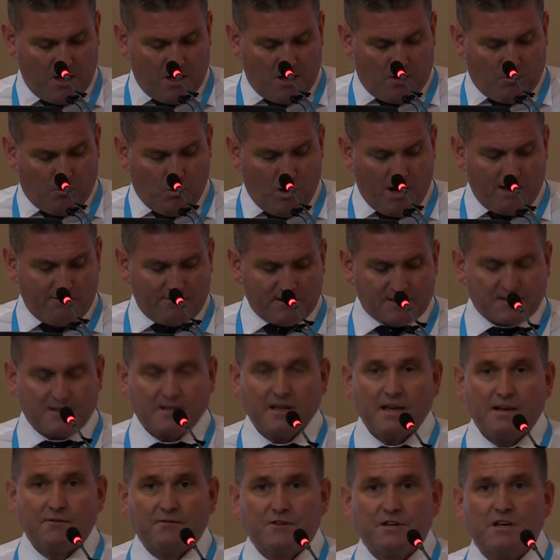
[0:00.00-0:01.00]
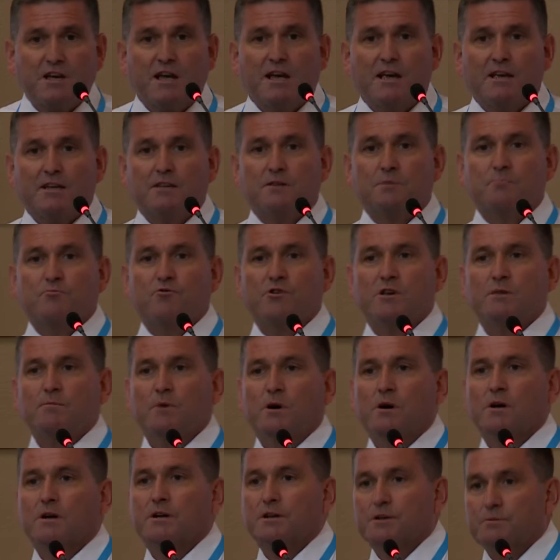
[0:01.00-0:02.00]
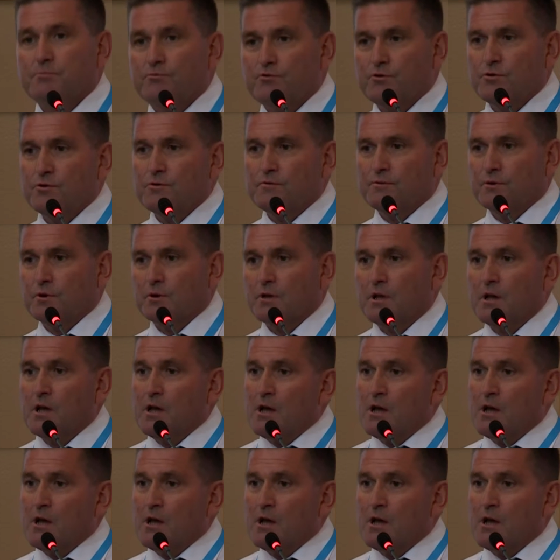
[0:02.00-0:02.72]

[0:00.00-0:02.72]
whereas the FDA, the pre-market approval,